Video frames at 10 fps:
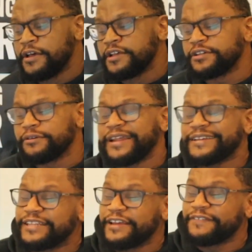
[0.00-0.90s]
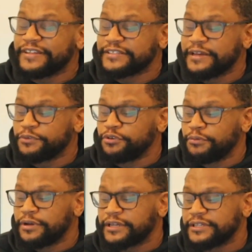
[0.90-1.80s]
So that's definitely something you
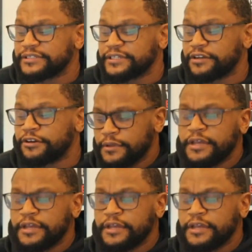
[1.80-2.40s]
want to consider.